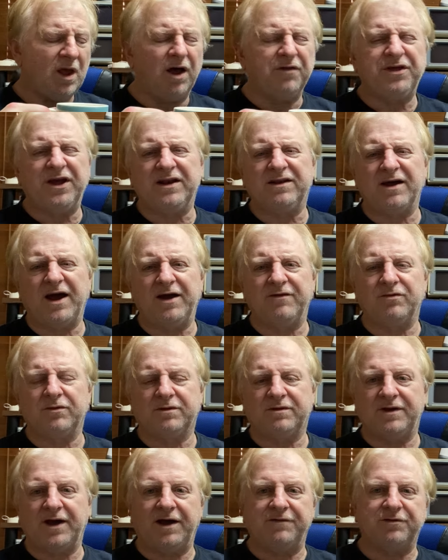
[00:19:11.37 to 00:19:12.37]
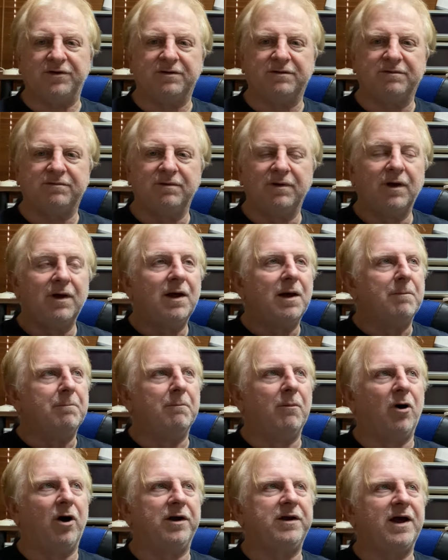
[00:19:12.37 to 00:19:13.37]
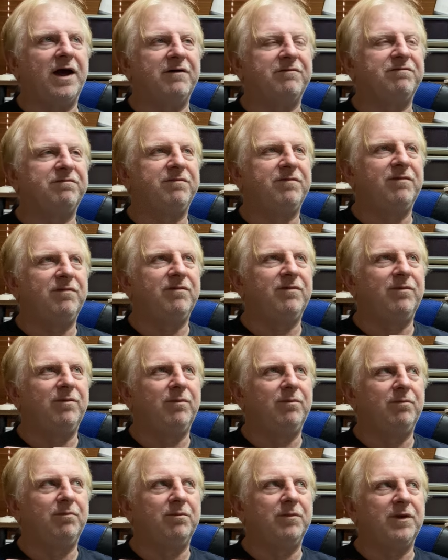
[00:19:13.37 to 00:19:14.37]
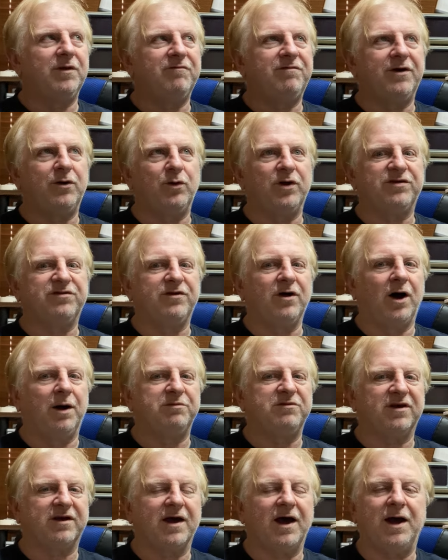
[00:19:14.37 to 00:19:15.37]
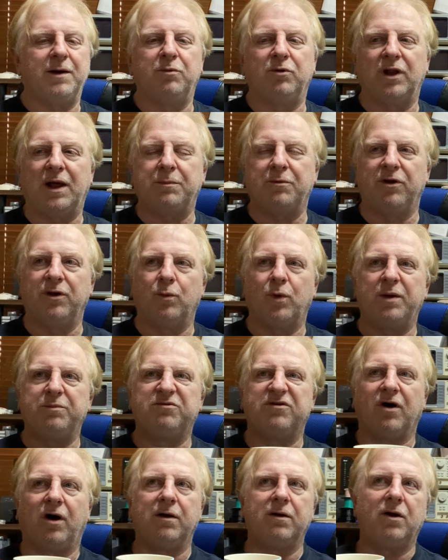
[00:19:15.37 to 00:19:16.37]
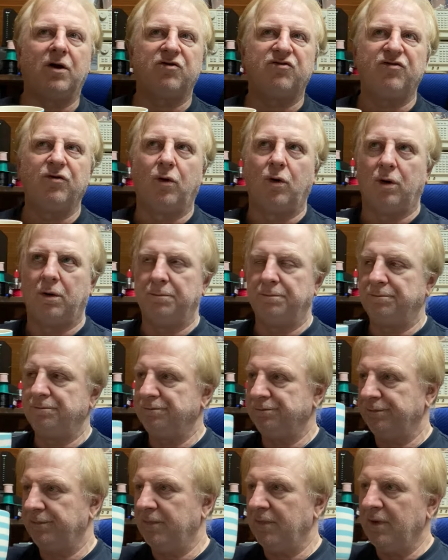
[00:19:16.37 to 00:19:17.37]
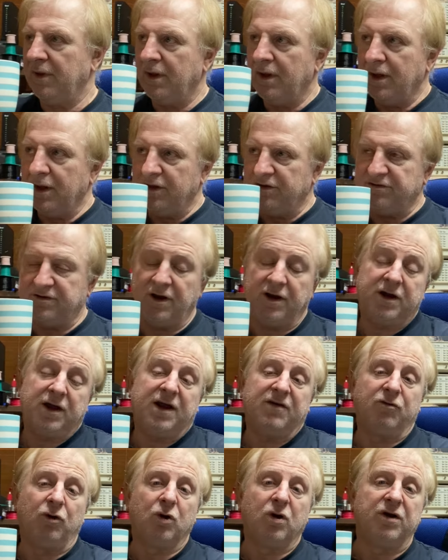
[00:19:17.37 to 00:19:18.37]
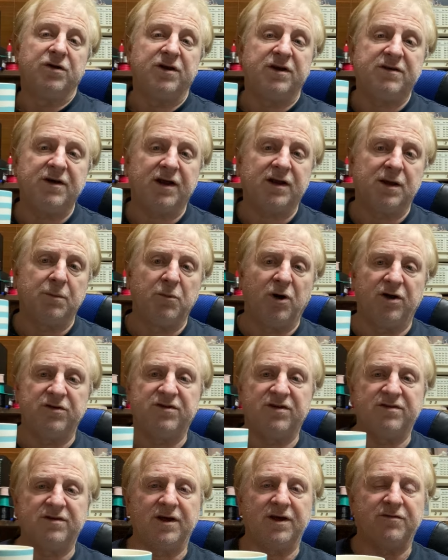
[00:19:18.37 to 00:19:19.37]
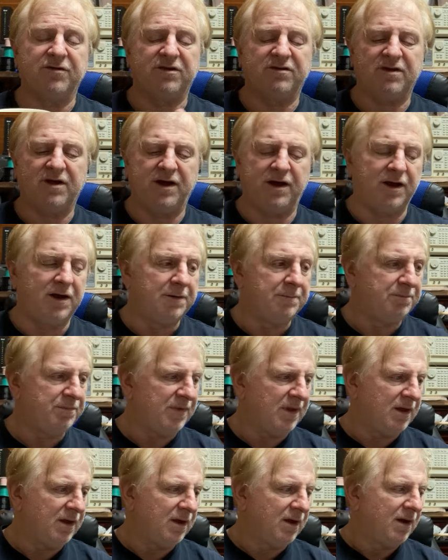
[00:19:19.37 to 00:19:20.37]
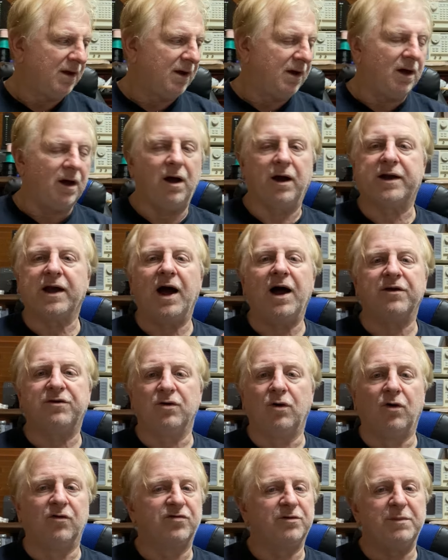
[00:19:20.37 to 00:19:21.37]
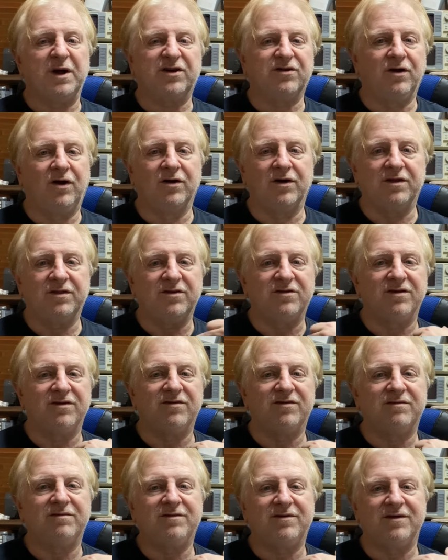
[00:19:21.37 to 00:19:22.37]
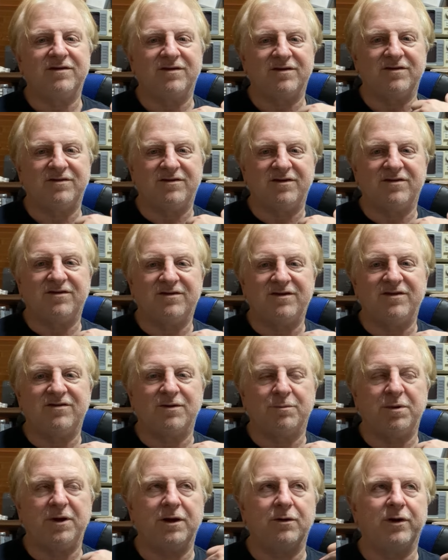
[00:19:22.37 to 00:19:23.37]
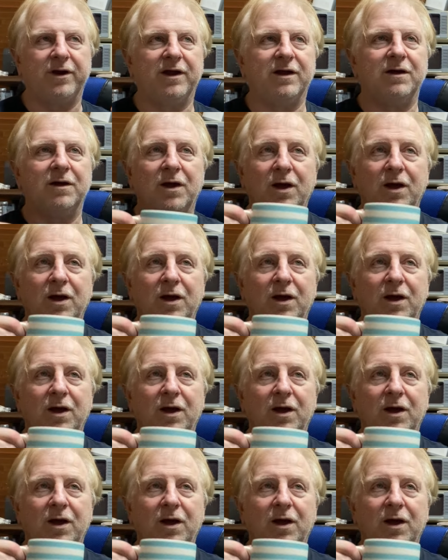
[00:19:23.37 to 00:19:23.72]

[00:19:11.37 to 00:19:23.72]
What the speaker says: think David might have various types of cable up on the website. Not sure. So you can have a look on DetectorMods to see if it's there. I can't talk for much longer. This is just disappearing.